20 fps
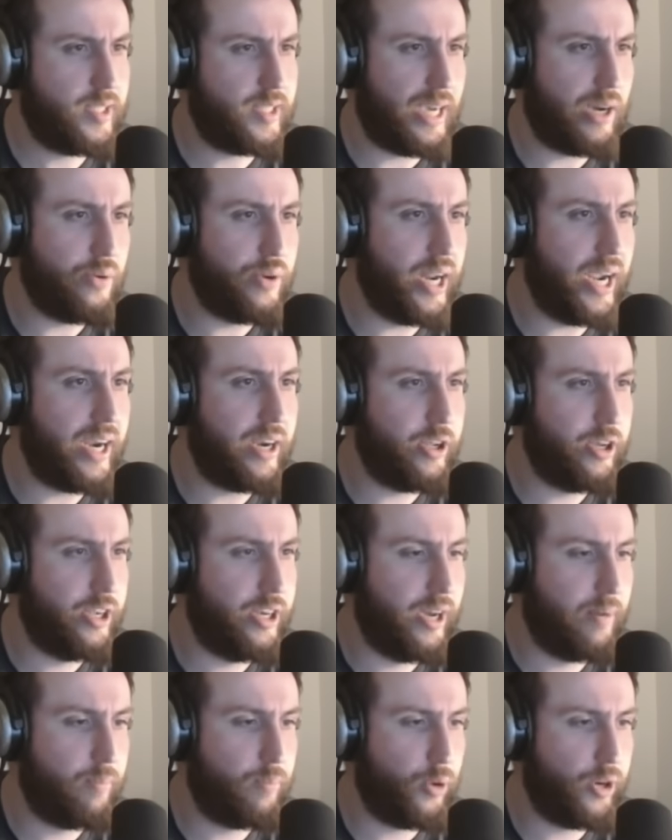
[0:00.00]
is outdated,
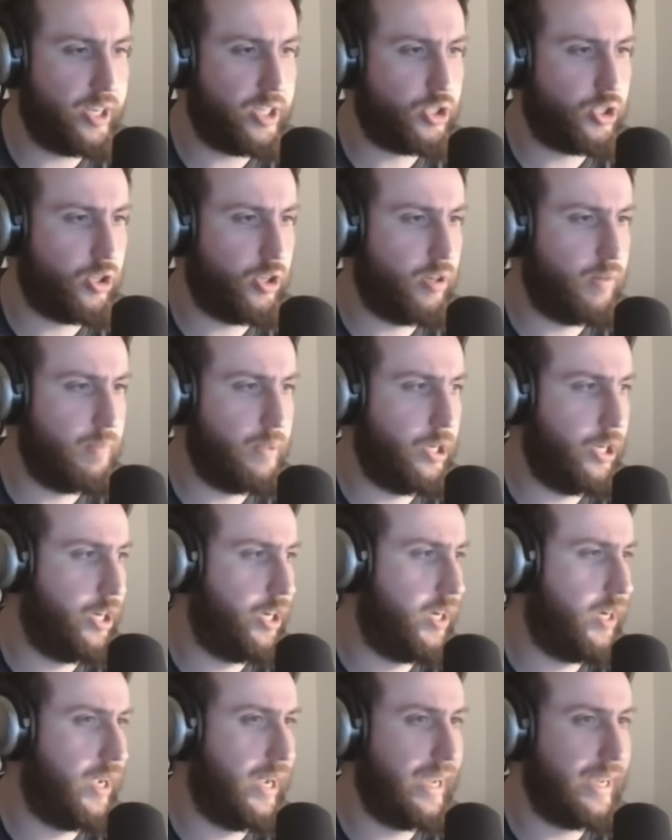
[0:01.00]
I'm pretty sure,
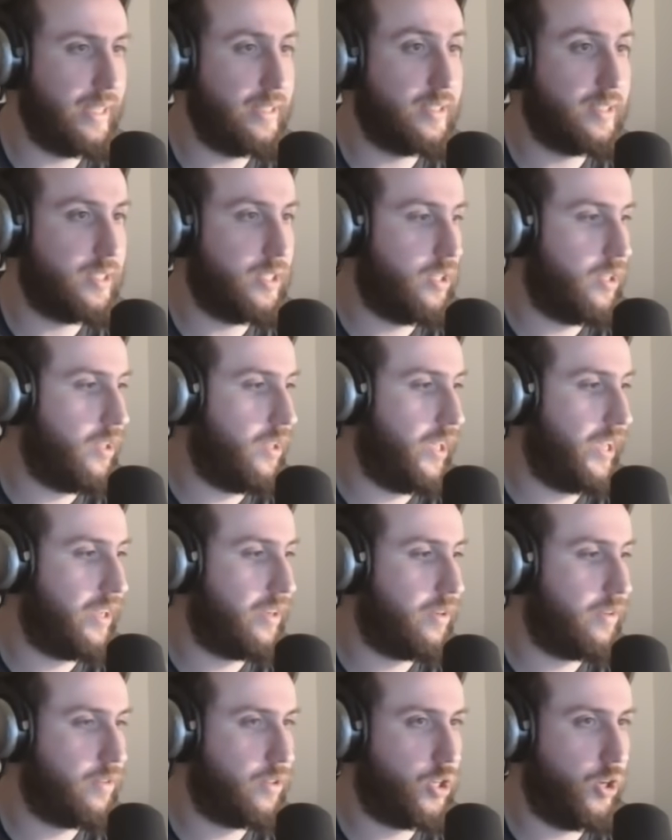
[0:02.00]
but I can still,
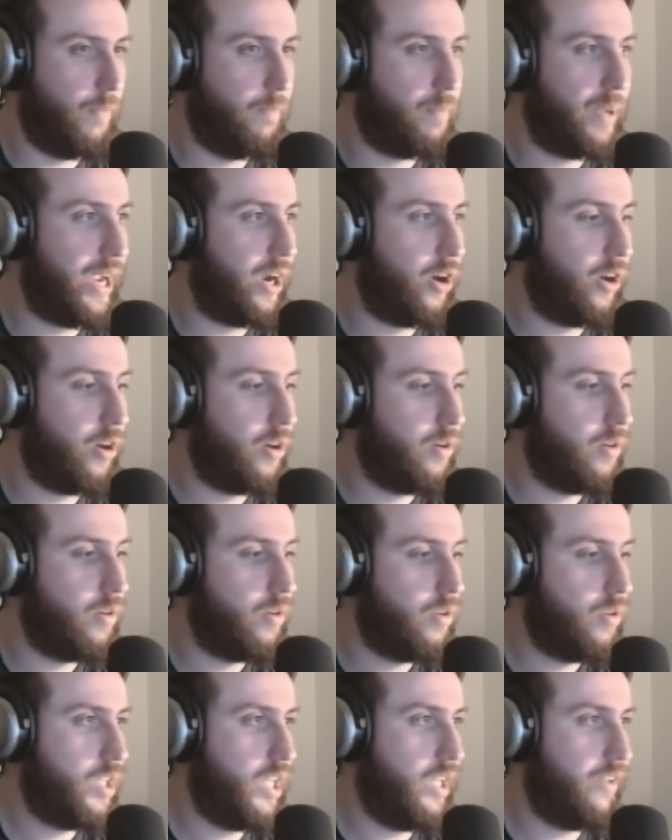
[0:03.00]
like, compare
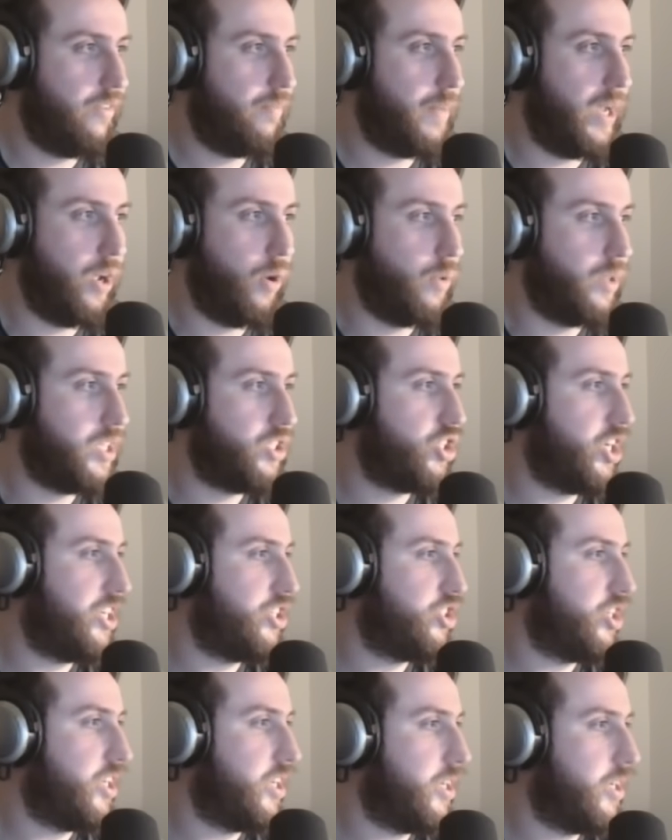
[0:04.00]
it by only
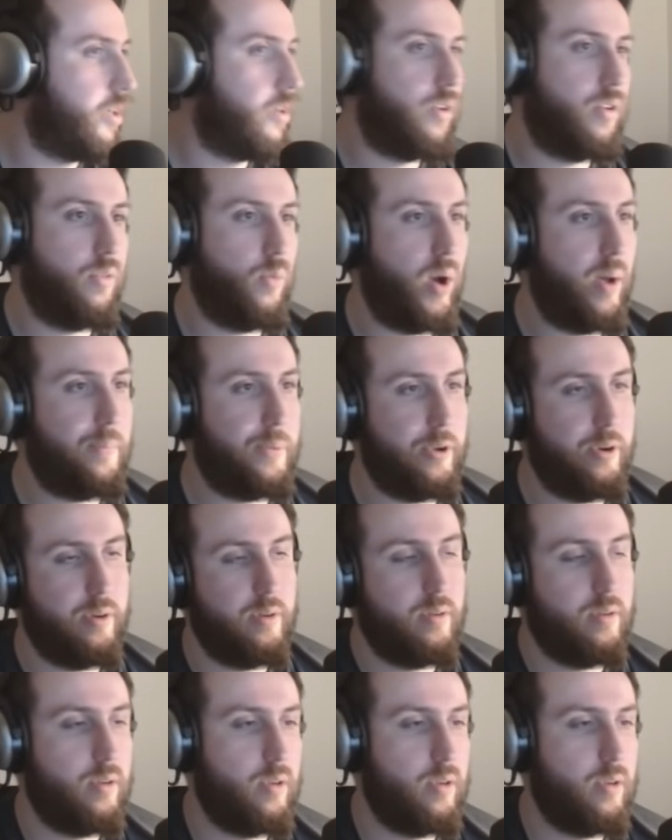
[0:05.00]
changing weapon.